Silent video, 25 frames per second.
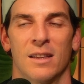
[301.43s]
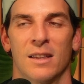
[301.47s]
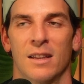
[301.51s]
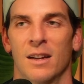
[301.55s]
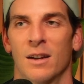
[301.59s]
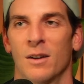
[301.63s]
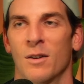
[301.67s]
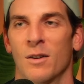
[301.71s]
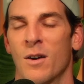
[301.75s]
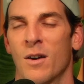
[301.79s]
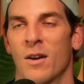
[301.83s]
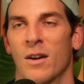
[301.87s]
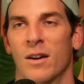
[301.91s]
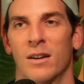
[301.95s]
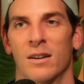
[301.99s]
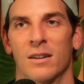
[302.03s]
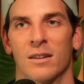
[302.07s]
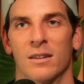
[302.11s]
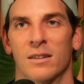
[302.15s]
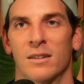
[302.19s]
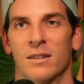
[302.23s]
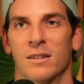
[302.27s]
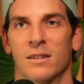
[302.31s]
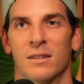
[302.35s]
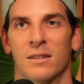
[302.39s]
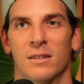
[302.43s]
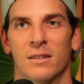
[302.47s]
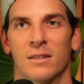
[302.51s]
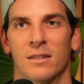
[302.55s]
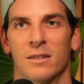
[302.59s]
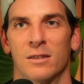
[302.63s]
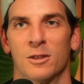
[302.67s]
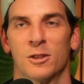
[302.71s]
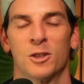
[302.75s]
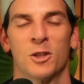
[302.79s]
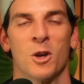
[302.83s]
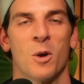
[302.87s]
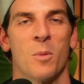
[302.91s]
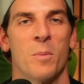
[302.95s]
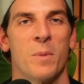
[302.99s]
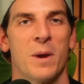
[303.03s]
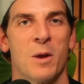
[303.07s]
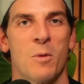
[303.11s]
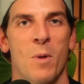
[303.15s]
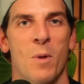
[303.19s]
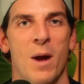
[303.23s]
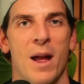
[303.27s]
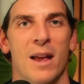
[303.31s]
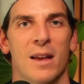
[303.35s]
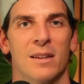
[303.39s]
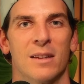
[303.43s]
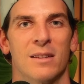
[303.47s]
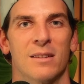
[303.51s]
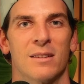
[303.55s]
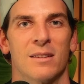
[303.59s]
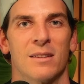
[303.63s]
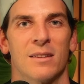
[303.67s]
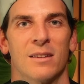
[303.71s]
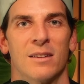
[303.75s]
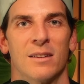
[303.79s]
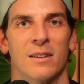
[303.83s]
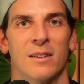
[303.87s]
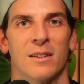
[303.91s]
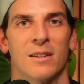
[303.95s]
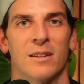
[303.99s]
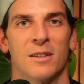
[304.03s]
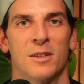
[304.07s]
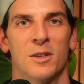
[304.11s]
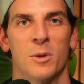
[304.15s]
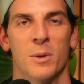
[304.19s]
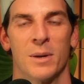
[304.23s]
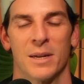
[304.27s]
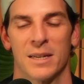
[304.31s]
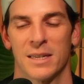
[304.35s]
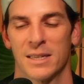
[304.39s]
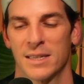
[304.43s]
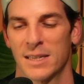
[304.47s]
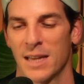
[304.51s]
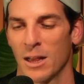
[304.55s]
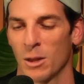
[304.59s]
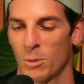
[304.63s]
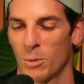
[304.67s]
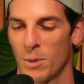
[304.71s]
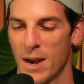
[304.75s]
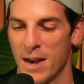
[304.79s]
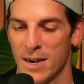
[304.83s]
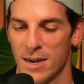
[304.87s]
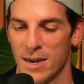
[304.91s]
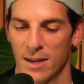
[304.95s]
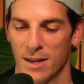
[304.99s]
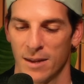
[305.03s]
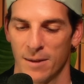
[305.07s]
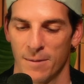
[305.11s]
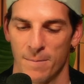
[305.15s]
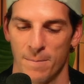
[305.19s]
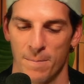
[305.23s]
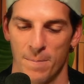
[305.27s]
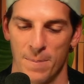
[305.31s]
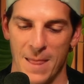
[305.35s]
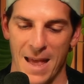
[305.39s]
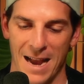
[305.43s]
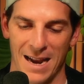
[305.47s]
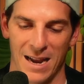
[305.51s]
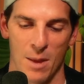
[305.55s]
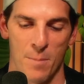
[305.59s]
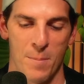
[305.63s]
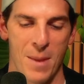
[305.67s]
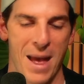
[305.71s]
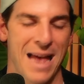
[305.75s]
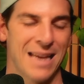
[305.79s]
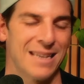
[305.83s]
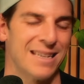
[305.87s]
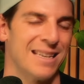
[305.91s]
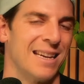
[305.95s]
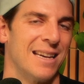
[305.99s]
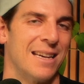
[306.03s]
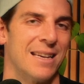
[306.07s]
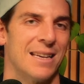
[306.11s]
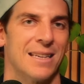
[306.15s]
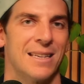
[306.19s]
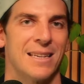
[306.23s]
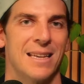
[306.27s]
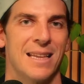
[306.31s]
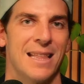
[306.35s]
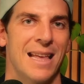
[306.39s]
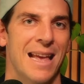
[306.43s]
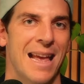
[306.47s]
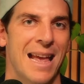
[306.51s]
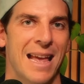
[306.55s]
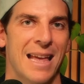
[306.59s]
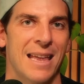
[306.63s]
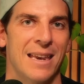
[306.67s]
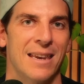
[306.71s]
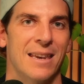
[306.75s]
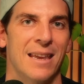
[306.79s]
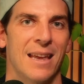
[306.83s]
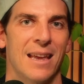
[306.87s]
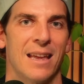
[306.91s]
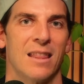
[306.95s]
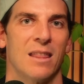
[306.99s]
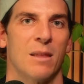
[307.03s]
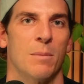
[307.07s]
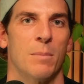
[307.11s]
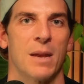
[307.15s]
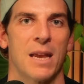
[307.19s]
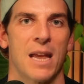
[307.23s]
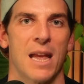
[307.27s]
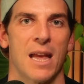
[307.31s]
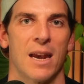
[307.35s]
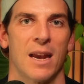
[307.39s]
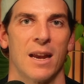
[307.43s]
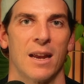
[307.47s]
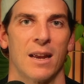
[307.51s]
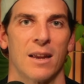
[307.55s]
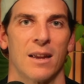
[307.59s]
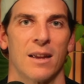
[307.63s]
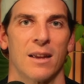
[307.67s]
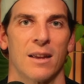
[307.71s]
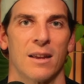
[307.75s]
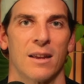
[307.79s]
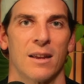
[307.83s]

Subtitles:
There are so many ways to accelerate that capacity to see the end in the beginning